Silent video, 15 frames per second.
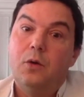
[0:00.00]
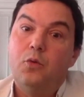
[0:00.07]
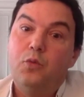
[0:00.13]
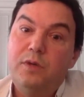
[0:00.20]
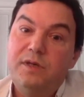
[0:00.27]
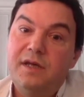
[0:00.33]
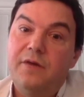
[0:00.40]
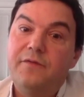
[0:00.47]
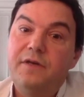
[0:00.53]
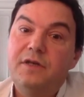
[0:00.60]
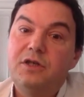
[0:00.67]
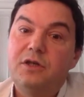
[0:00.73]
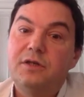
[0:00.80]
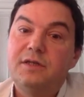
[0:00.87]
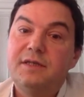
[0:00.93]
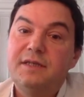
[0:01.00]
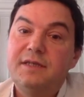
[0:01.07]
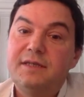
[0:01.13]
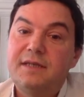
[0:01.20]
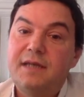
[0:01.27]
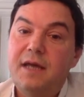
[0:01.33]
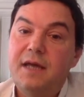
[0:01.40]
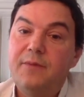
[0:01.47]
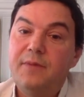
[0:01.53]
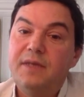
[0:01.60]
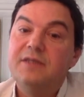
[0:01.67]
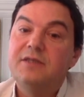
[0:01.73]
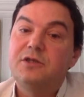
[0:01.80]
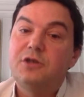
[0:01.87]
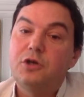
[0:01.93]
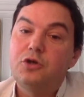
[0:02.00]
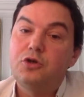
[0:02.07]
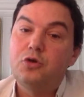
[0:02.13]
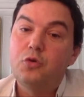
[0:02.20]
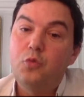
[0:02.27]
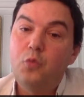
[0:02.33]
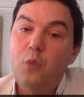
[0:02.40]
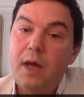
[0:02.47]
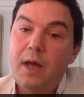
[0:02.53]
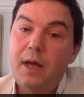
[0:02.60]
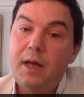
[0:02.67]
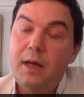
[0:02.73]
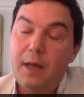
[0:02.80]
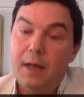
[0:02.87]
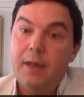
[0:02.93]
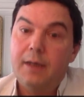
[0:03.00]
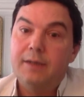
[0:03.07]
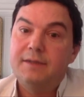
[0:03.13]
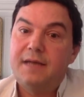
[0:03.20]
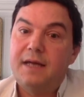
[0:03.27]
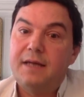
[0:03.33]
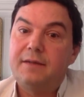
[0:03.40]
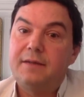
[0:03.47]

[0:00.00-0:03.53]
reservation system in such a way that